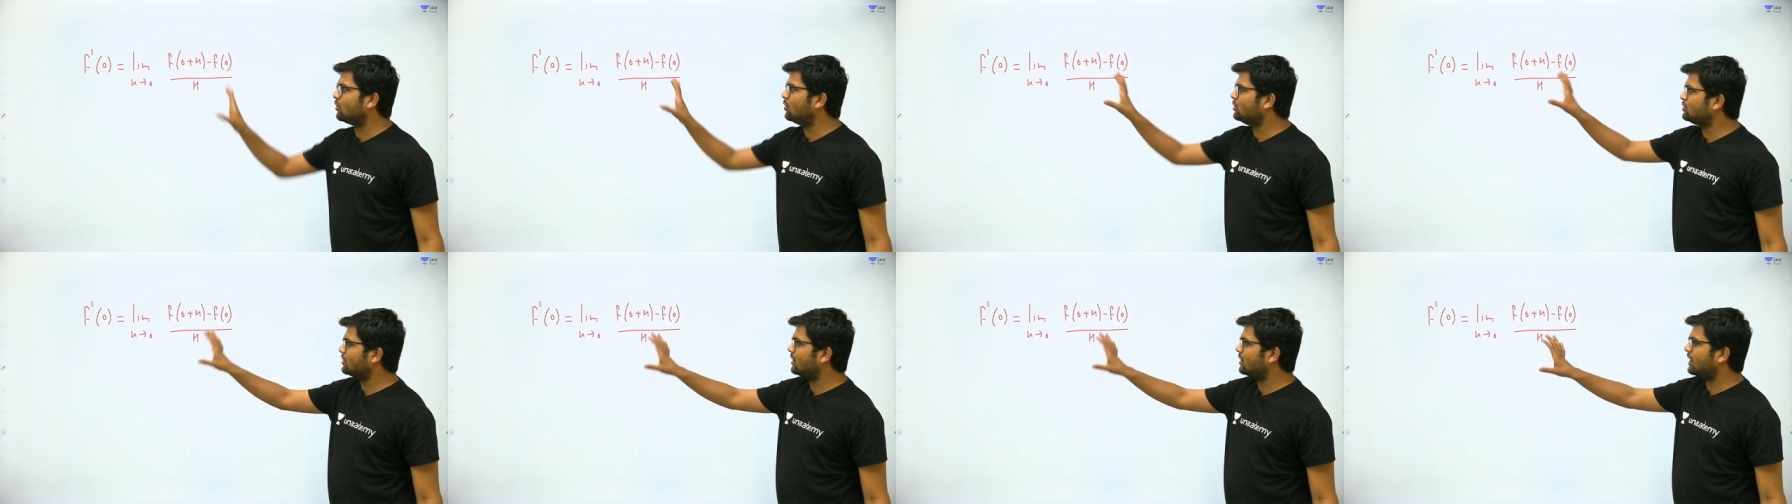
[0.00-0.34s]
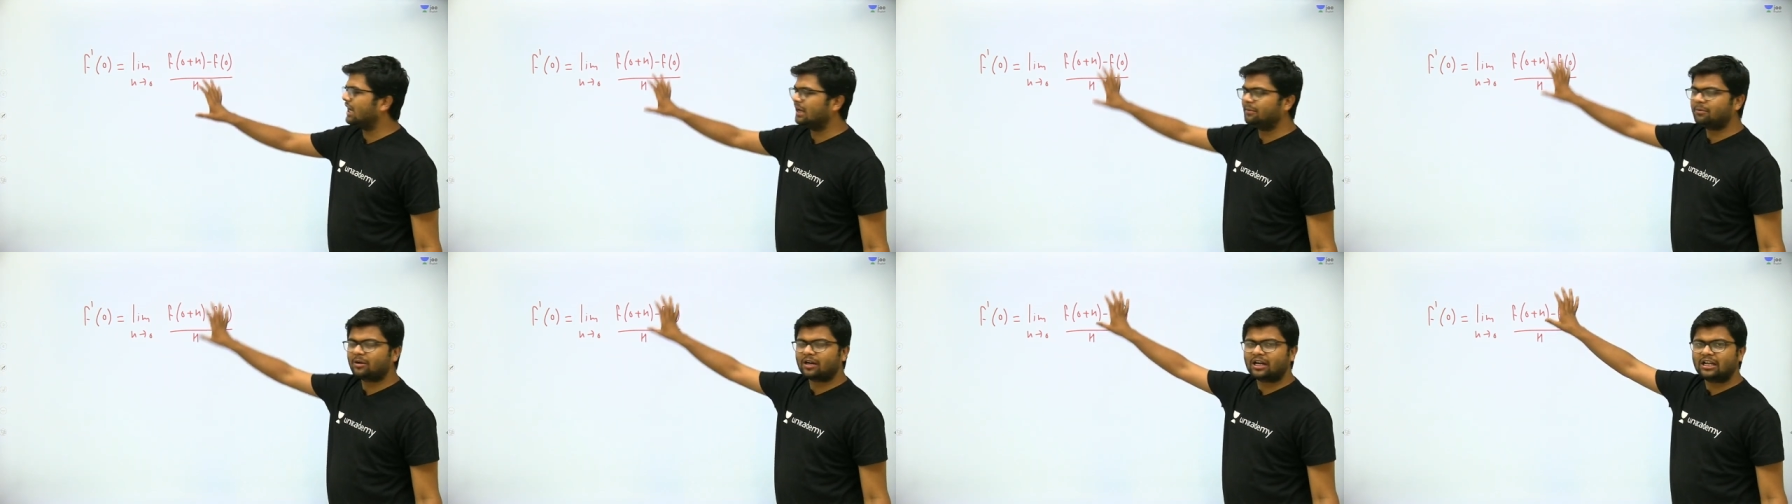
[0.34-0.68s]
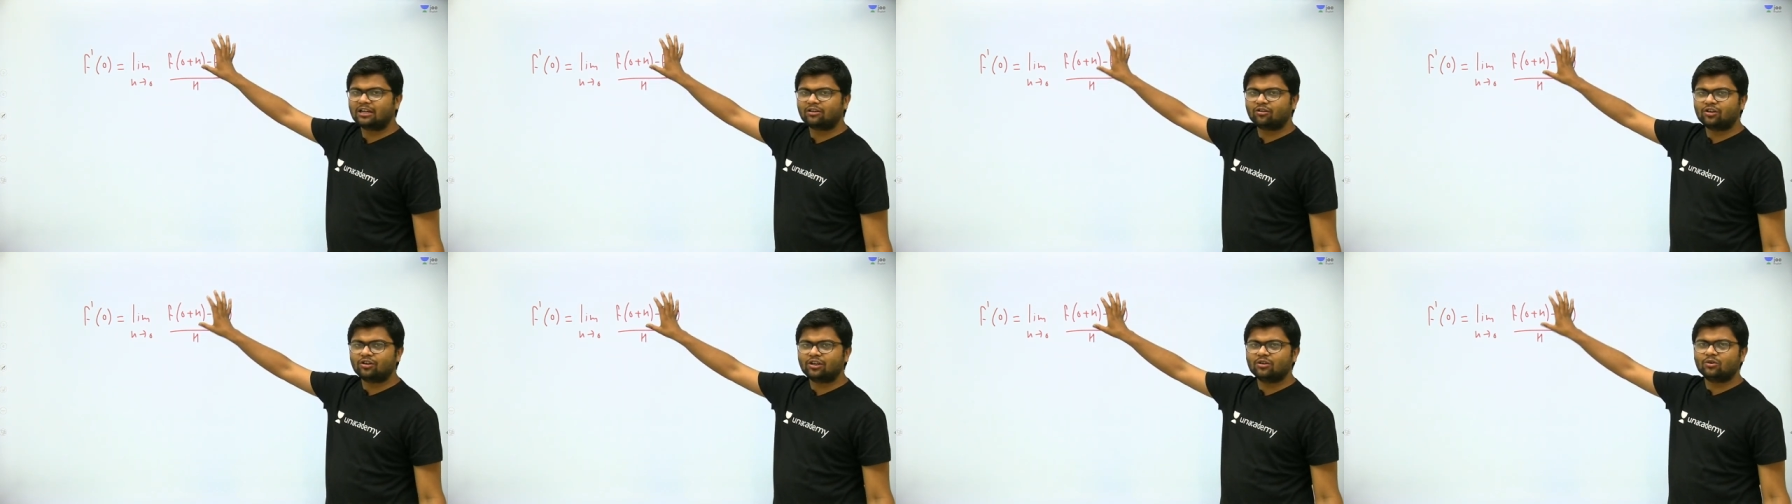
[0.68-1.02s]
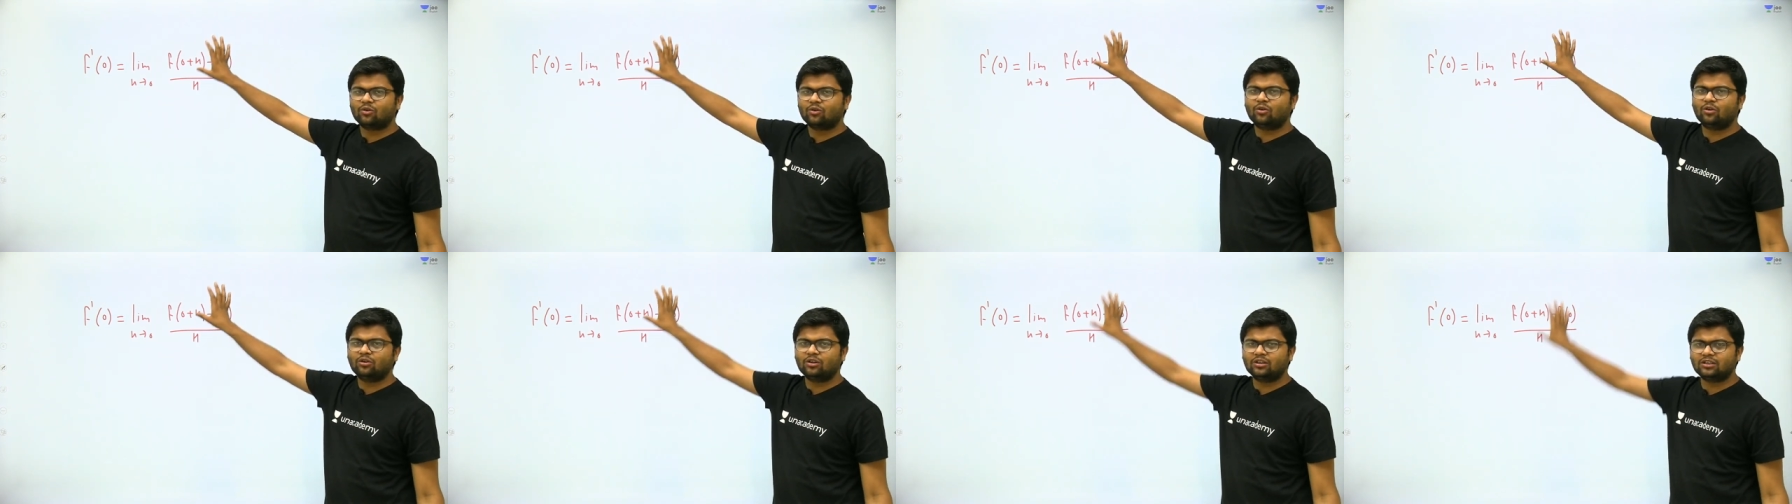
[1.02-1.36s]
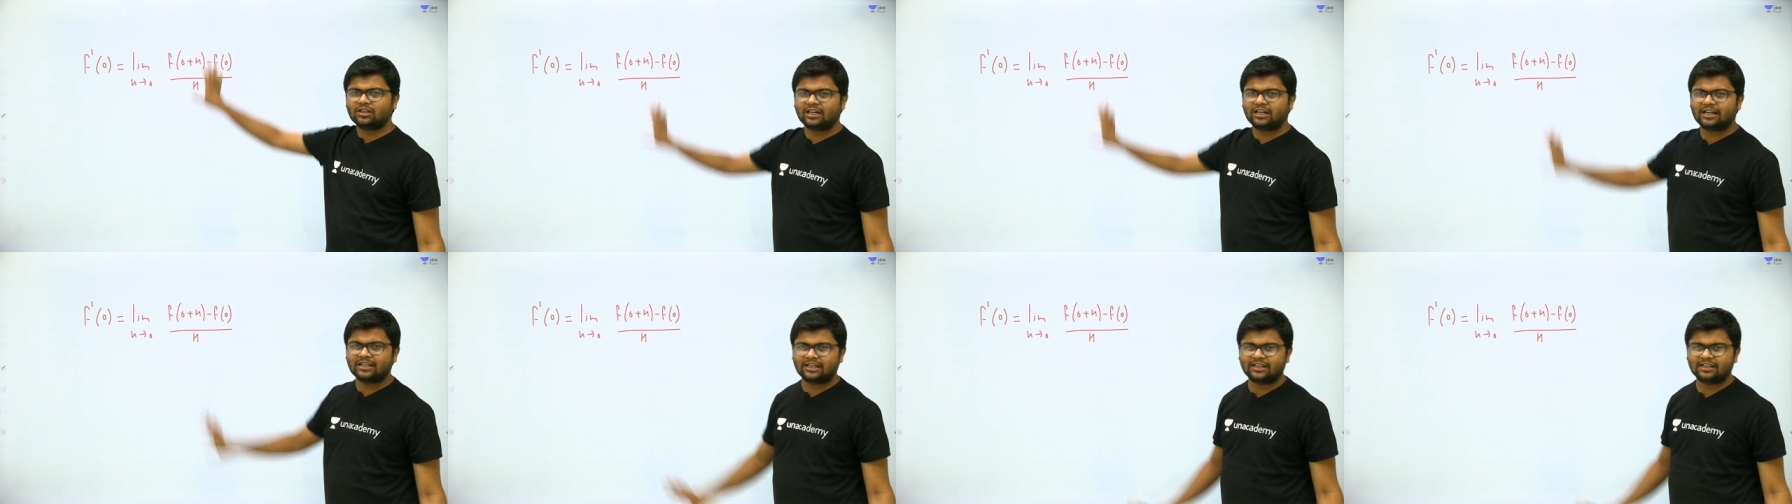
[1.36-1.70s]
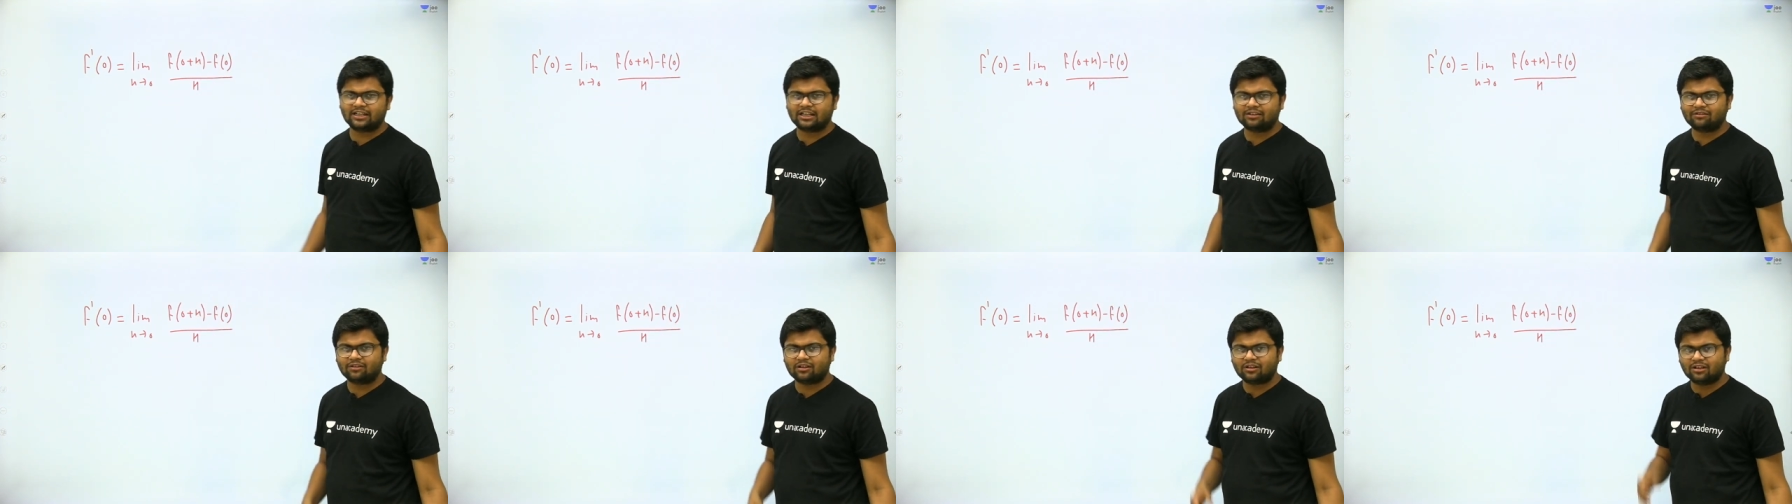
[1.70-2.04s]
also I am calculating only the right
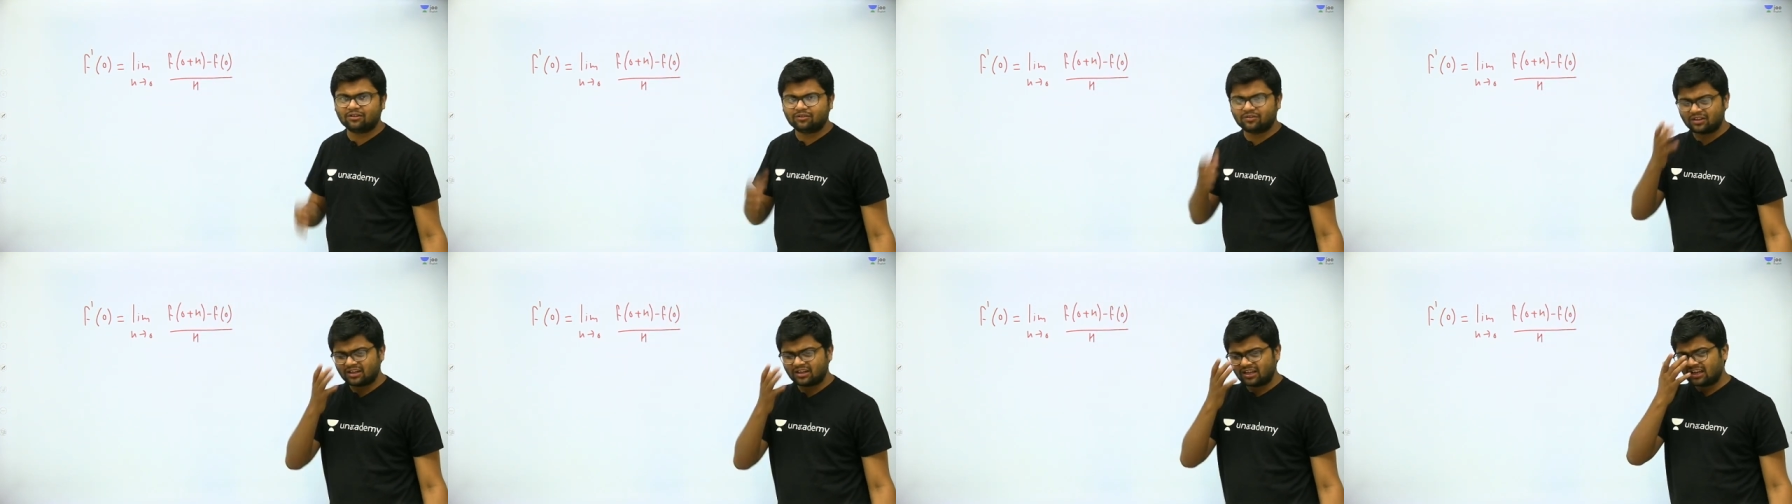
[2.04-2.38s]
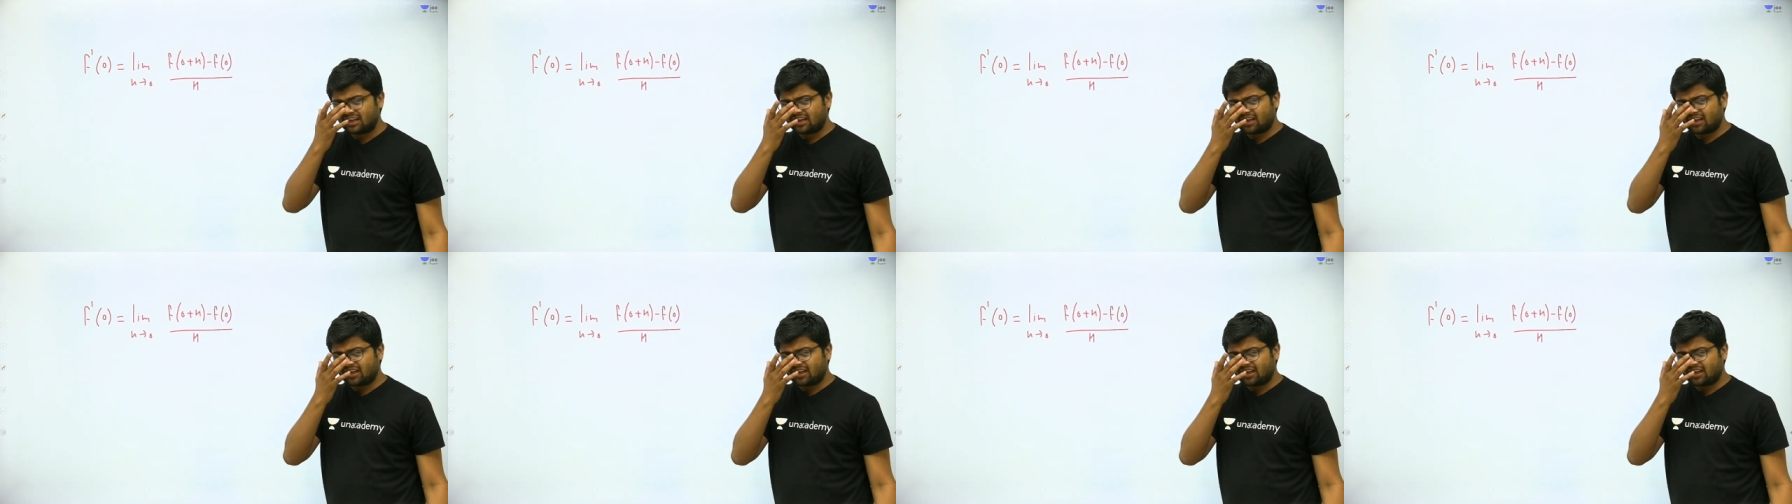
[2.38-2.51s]
hand derivative.